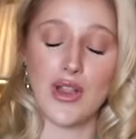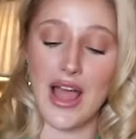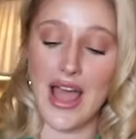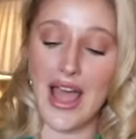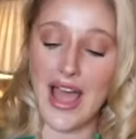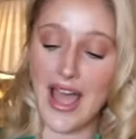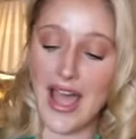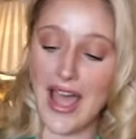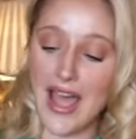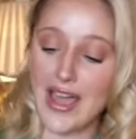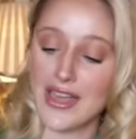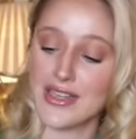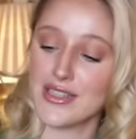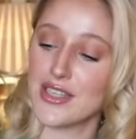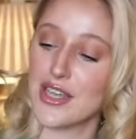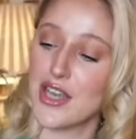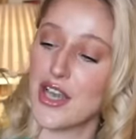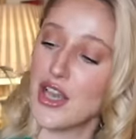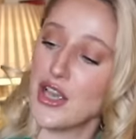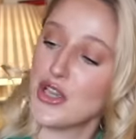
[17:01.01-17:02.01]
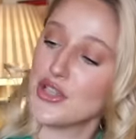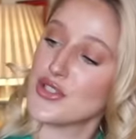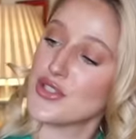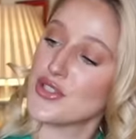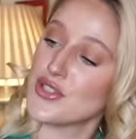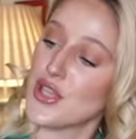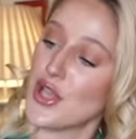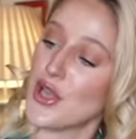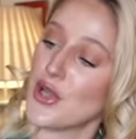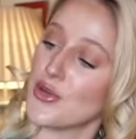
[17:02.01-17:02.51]

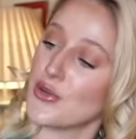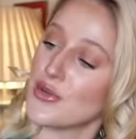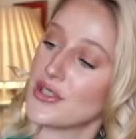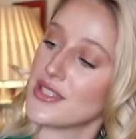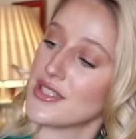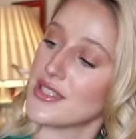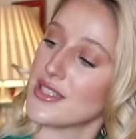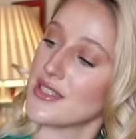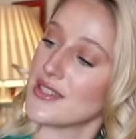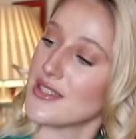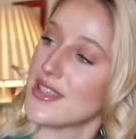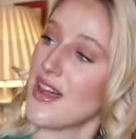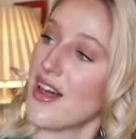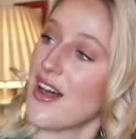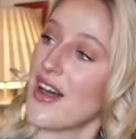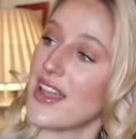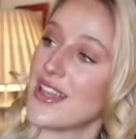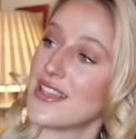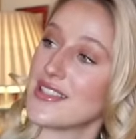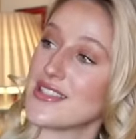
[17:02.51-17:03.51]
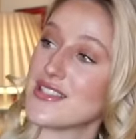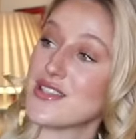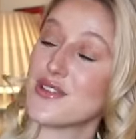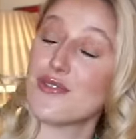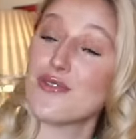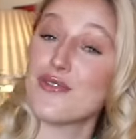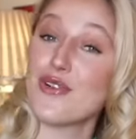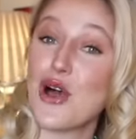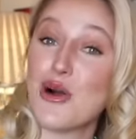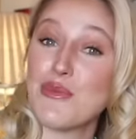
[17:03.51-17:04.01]
hand-sewn designs
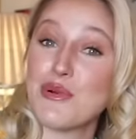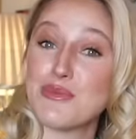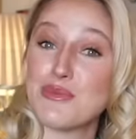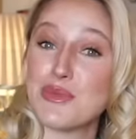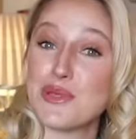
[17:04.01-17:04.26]
from